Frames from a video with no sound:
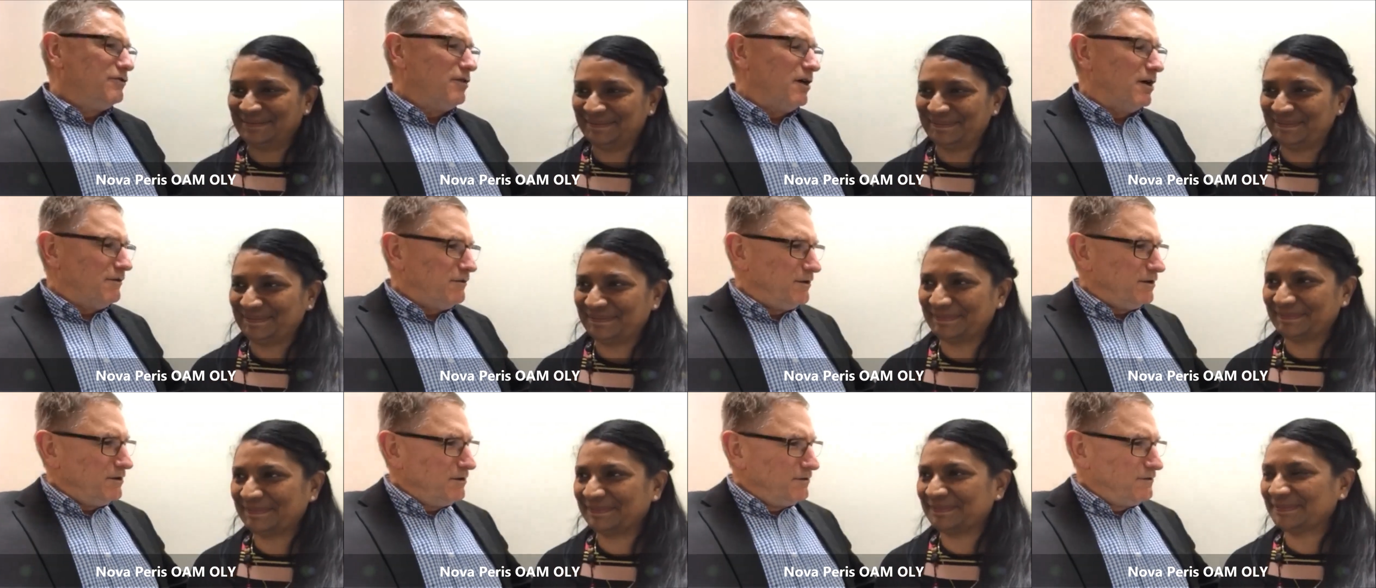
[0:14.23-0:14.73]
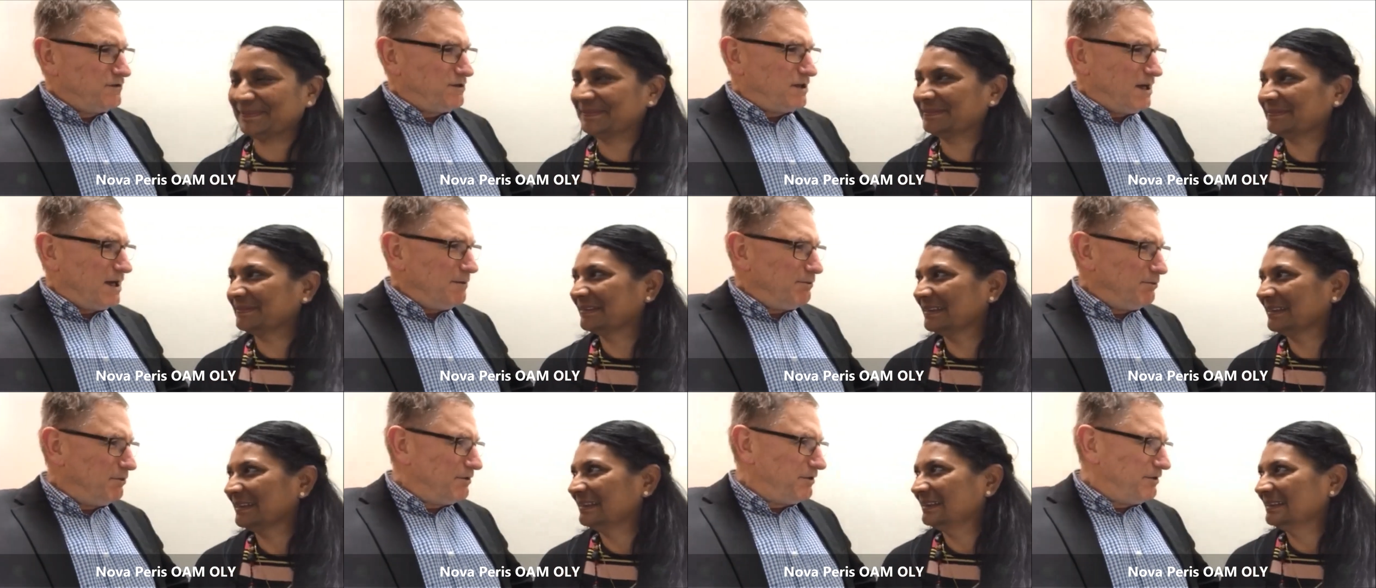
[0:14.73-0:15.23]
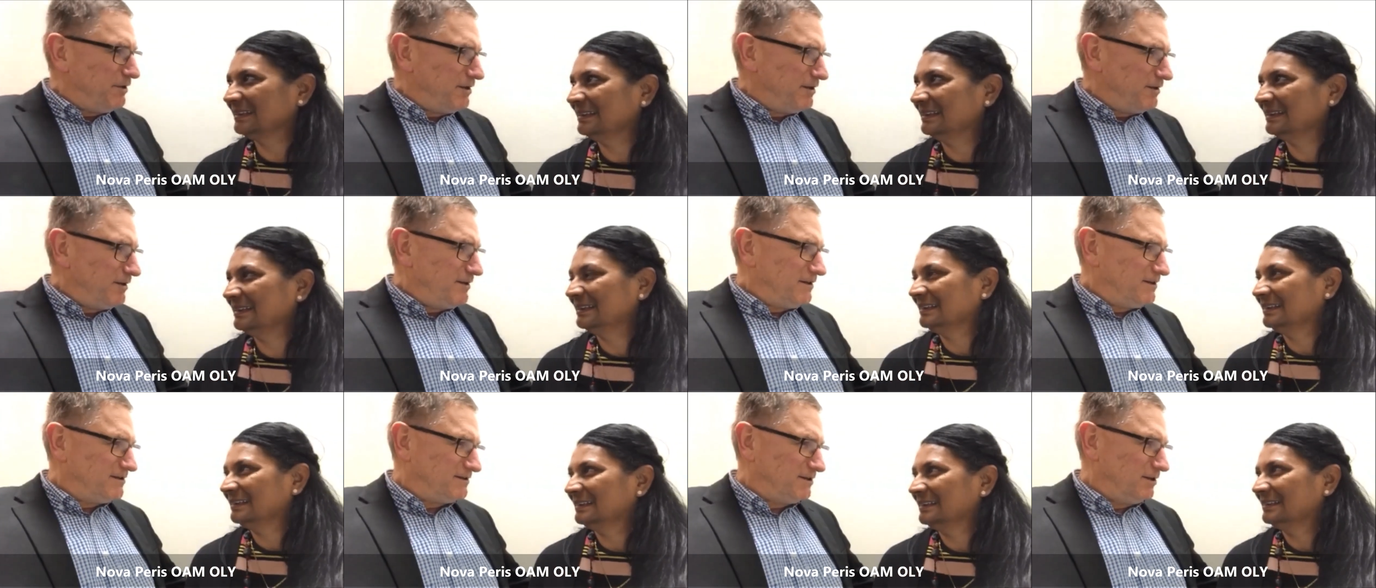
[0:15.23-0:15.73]
Speaker 1: Nova, you've shared with
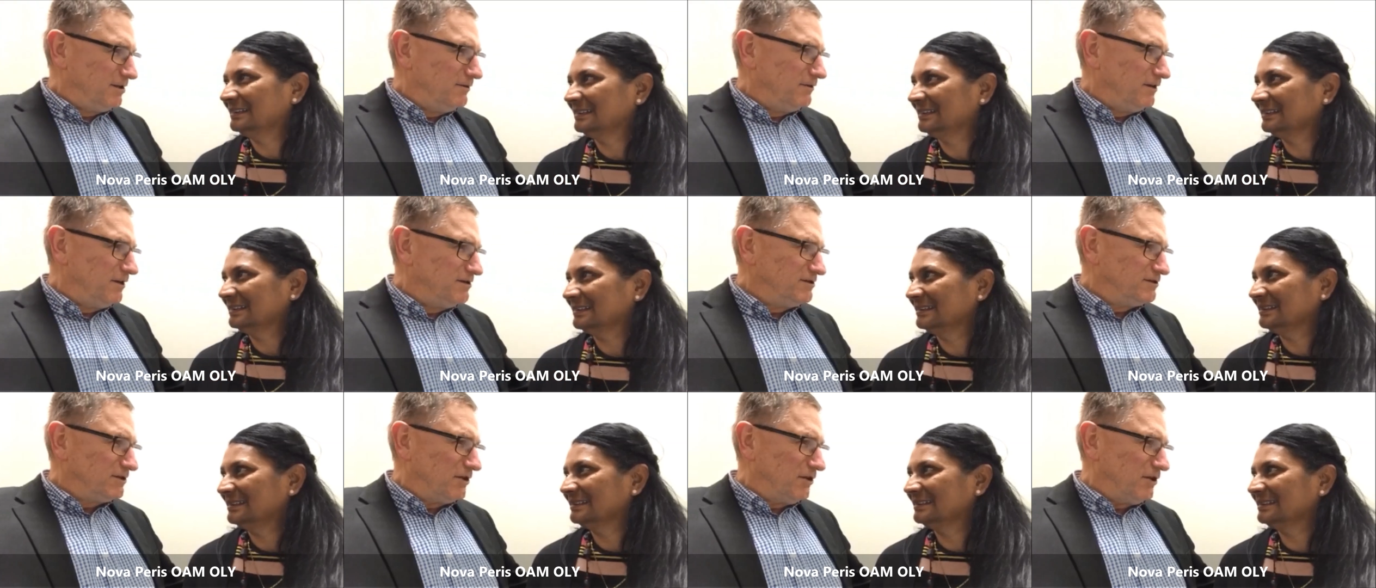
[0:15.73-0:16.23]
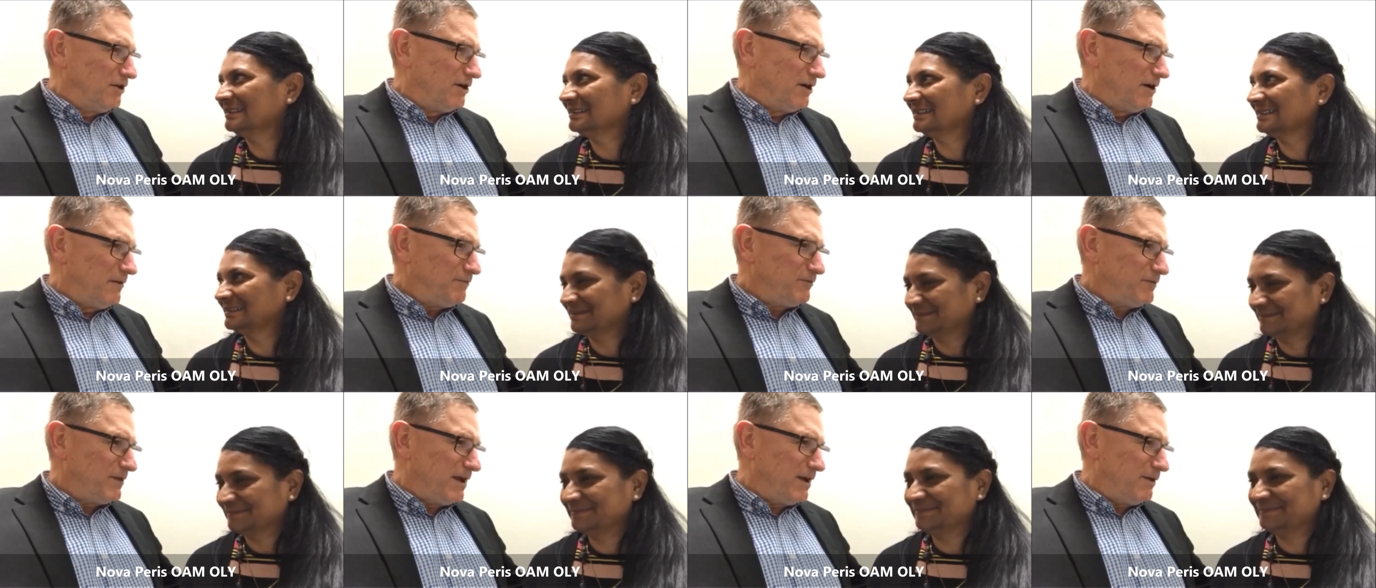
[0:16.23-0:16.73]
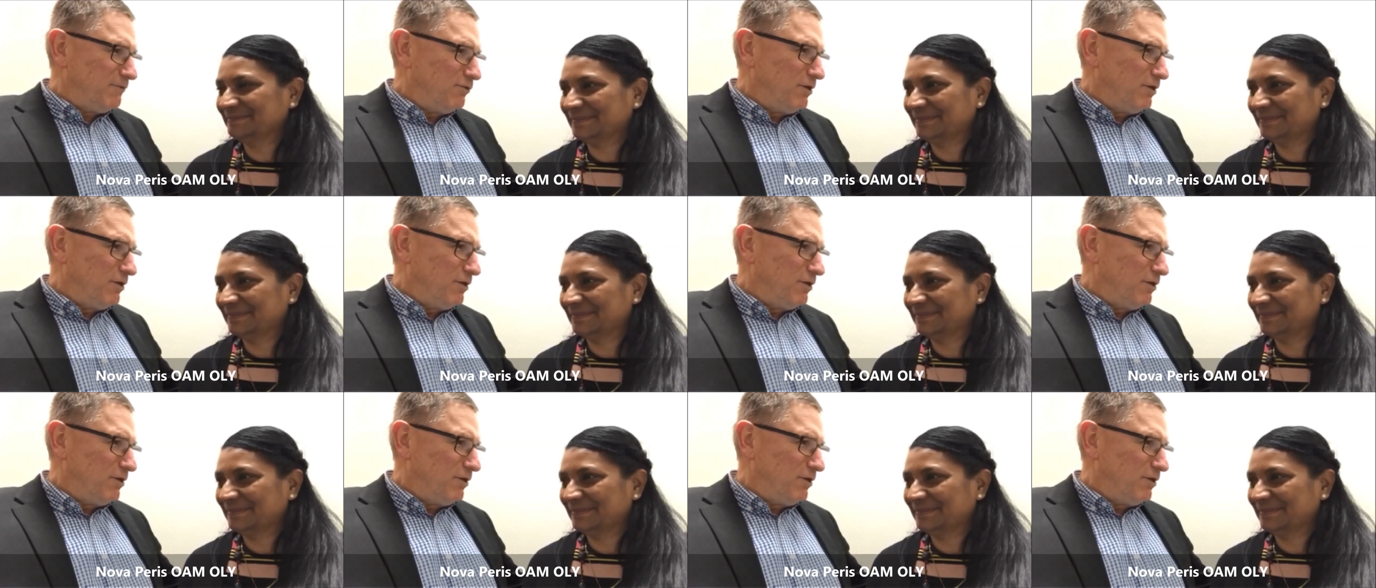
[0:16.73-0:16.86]
the Salvos tonight, mm-hmm.